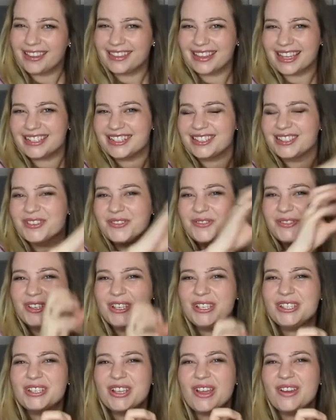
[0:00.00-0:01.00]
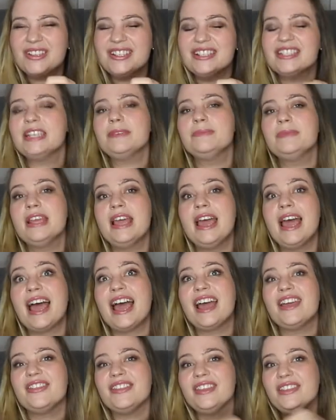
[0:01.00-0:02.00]
That's the first concept.
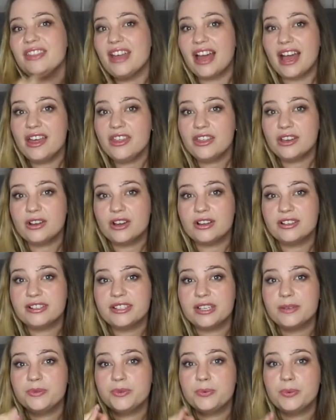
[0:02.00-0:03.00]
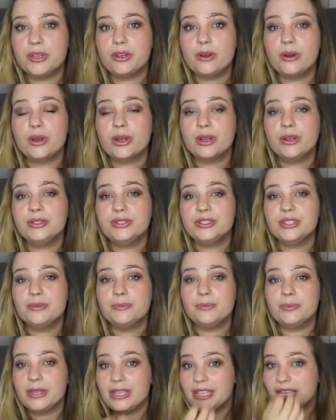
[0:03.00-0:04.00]
And then the other concept we are going to
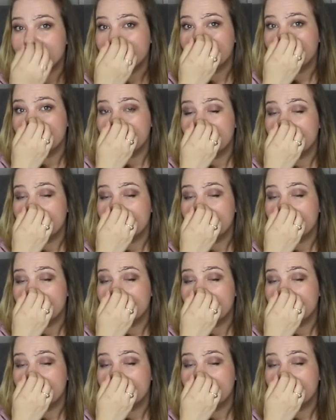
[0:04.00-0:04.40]
be